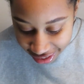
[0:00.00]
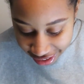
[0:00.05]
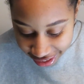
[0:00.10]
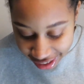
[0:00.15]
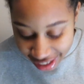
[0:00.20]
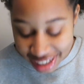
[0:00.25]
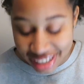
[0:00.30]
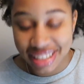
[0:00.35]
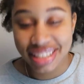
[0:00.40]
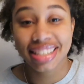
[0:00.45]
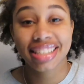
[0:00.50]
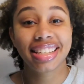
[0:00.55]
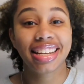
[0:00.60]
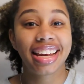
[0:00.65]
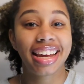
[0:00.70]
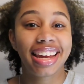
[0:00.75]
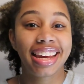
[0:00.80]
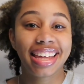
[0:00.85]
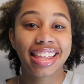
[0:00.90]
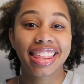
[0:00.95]
Yes, yeah, is the
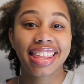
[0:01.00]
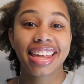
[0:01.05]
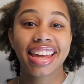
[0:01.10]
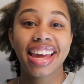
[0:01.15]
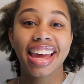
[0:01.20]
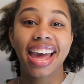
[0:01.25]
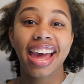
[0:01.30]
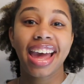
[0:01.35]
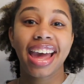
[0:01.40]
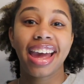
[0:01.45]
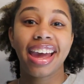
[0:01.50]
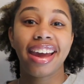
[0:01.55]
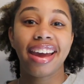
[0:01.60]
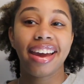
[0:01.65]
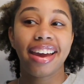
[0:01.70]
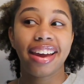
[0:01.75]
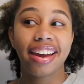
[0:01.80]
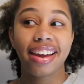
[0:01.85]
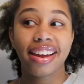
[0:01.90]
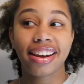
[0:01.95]
8th
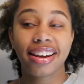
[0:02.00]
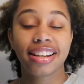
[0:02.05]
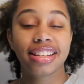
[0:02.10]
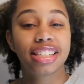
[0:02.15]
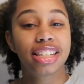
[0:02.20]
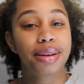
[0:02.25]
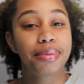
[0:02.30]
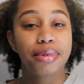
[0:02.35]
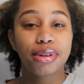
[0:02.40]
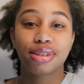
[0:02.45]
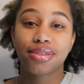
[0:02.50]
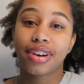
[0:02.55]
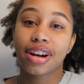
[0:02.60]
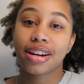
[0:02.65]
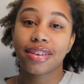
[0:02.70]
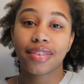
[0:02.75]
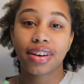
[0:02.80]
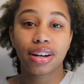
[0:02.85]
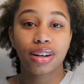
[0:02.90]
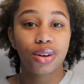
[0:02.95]
and summer's right
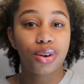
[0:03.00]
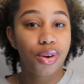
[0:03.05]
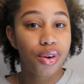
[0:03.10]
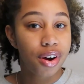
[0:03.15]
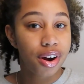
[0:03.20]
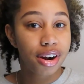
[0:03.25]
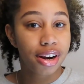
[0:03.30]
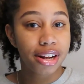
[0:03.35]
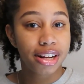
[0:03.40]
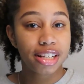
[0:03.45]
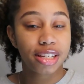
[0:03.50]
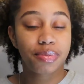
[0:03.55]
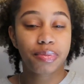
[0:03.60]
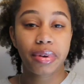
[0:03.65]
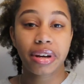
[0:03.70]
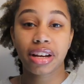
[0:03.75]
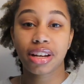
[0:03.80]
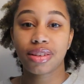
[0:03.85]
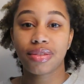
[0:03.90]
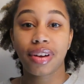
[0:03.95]
around the corner
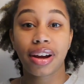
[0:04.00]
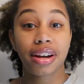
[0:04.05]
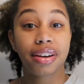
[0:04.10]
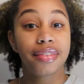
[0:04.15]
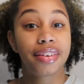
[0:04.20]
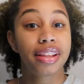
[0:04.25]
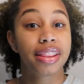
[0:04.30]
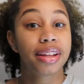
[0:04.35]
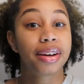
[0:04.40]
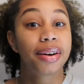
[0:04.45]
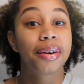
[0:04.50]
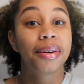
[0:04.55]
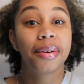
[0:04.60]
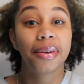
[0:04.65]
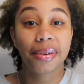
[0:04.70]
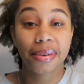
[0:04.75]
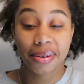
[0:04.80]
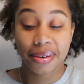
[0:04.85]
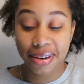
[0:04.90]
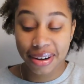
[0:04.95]
spring is right around the
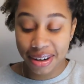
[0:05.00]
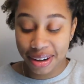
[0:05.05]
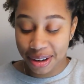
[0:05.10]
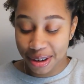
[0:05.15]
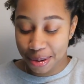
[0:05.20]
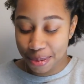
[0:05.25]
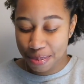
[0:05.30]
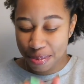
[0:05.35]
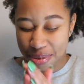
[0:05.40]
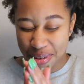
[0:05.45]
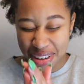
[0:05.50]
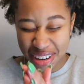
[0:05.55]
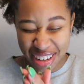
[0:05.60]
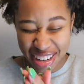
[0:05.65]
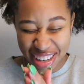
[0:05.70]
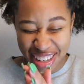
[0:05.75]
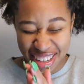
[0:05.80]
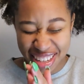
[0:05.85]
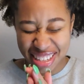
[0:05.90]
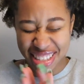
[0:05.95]
corner
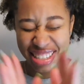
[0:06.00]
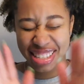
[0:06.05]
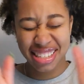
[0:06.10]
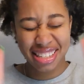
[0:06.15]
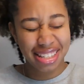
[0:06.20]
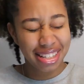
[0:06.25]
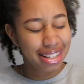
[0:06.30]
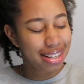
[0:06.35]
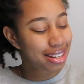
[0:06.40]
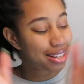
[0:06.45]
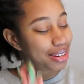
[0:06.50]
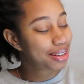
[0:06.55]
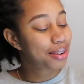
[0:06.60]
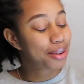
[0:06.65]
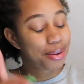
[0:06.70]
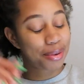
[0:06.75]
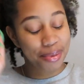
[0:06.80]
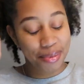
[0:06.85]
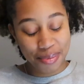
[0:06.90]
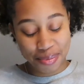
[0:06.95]
praise
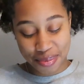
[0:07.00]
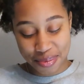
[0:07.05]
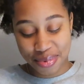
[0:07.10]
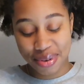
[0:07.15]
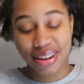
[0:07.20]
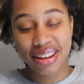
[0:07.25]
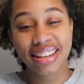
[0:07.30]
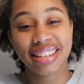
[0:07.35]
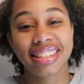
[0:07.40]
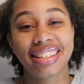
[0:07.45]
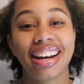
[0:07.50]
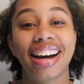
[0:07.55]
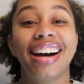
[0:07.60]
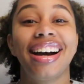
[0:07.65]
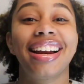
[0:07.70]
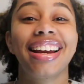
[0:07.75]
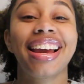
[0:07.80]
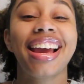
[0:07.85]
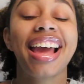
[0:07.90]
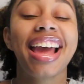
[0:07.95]
praise
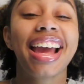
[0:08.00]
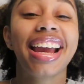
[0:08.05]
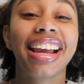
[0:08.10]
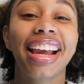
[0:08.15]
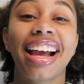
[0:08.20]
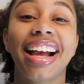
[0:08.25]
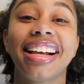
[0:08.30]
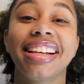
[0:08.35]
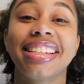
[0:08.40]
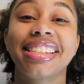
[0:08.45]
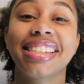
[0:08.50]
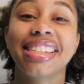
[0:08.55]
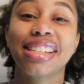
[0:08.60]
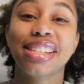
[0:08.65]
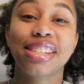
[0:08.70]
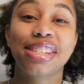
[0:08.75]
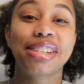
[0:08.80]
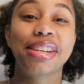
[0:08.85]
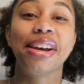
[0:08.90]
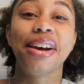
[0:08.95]
god yes
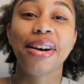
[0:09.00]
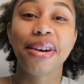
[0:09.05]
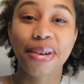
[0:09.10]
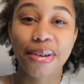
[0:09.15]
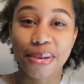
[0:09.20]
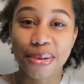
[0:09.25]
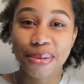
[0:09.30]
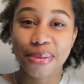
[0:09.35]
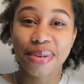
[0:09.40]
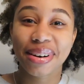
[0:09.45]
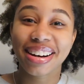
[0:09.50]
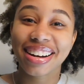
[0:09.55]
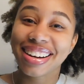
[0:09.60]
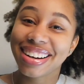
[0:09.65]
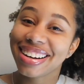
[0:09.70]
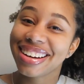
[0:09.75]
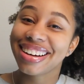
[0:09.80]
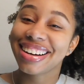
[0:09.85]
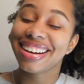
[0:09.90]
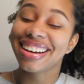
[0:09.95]
so
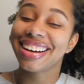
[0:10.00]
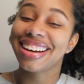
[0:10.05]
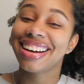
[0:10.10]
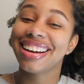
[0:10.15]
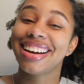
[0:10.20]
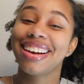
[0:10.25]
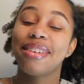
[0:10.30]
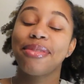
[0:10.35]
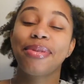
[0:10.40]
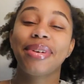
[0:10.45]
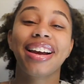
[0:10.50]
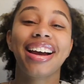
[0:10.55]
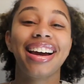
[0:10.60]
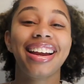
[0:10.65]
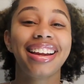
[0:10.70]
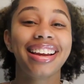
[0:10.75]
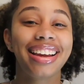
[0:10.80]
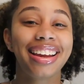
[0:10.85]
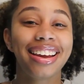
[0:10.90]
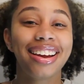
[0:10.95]
we
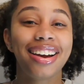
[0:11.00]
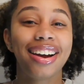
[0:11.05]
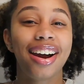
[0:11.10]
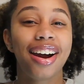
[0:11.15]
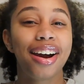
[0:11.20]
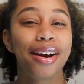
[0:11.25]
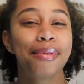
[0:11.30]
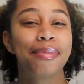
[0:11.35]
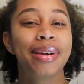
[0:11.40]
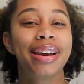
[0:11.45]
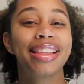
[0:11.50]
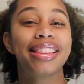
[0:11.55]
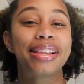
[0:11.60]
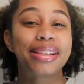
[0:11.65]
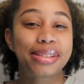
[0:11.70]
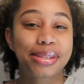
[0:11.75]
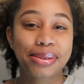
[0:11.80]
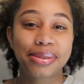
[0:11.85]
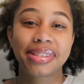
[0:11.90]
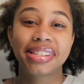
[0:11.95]
gotta get our
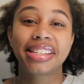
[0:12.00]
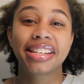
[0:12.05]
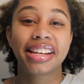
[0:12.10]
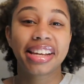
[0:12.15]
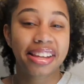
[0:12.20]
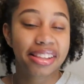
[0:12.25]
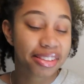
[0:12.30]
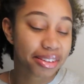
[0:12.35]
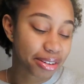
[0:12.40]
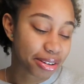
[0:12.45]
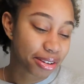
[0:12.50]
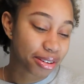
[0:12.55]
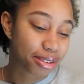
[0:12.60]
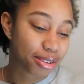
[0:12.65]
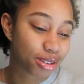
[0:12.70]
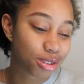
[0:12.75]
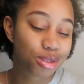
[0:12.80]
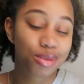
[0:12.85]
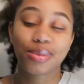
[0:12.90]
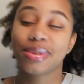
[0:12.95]
bathing suits together
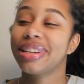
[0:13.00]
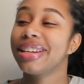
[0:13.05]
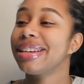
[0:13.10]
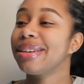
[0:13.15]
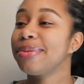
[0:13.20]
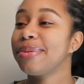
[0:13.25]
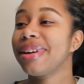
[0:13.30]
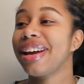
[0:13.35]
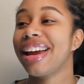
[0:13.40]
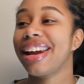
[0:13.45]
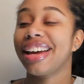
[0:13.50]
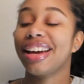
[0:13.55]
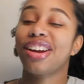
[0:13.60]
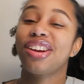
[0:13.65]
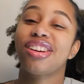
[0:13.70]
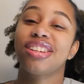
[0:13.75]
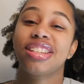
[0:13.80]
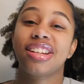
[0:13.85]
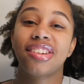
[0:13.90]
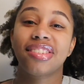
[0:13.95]
girls we we gotta get
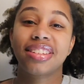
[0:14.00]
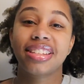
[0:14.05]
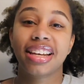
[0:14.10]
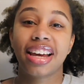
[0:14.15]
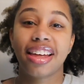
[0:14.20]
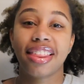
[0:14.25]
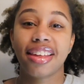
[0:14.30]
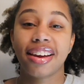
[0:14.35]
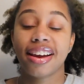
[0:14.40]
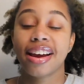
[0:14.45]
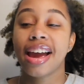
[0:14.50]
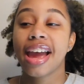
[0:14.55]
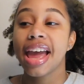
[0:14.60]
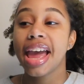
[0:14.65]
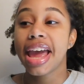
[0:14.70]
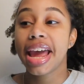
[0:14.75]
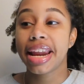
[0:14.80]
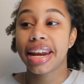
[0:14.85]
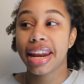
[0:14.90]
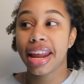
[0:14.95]
ourselves together
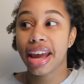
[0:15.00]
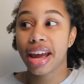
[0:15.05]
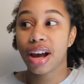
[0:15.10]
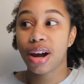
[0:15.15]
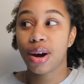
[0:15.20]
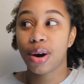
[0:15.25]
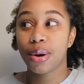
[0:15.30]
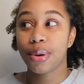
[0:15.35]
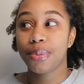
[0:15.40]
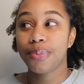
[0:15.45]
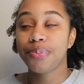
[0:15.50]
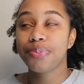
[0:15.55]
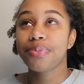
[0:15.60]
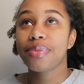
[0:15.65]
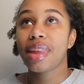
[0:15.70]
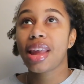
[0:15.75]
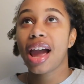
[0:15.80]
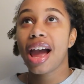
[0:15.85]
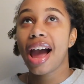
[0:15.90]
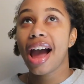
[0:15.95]
now
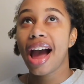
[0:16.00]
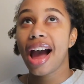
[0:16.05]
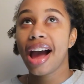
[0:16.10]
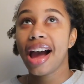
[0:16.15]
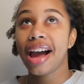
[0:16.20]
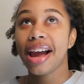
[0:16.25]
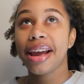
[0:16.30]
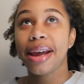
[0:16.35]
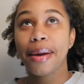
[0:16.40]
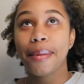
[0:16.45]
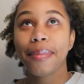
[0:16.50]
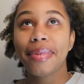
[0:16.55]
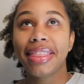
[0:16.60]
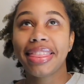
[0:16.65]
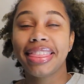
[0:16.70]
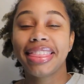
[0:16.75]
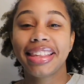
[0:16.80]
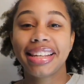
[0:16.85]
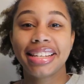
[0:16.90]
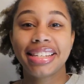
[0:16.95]
i am
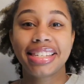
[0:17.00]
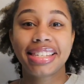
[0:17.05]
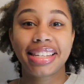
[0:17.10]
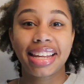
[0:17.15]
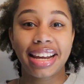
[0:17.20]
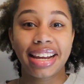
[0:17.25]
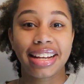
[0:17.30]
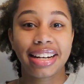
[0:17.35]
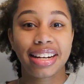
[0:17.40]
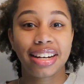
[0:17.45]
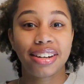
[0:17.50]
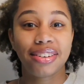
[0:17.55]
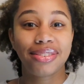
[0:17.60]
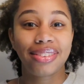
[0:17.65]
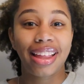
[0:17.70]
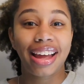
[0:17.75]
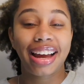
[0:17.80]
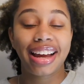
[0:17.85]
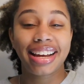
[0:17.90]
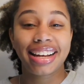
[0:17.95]
in the state of
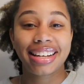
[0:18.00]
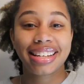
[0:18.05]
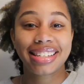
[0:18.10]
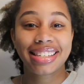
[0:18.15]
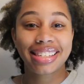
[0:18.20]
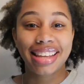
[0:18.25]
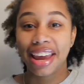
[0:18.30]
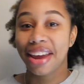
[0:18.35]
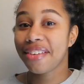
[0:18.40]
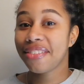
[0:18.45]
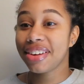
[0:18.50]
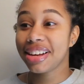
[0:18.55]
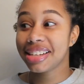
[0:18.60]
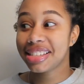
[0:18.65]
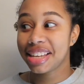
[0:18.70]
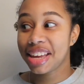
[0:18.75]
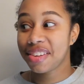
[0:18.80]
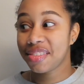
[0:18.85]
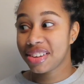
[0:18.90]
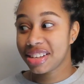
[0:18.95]
like saving
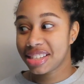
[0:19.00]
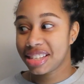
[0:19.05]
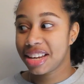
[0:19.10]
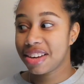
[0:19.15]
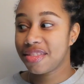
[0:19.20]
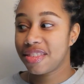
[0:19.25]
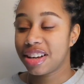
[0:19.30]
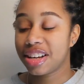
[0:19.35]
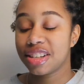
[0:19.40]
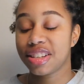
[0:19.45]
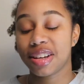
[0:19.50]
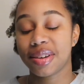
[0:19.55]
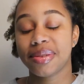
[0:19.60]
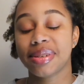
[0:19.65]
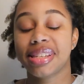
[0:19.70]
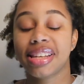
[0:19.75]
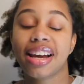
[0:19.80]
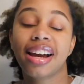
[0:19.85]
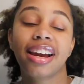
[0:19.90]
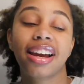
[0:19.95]
saving saving so i
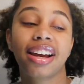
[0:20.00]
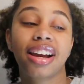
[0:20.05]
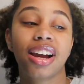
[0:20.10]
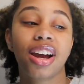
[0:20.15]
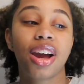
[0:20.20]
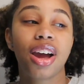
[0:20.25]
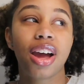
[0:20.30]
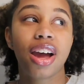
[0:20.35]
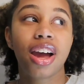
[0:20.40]
was like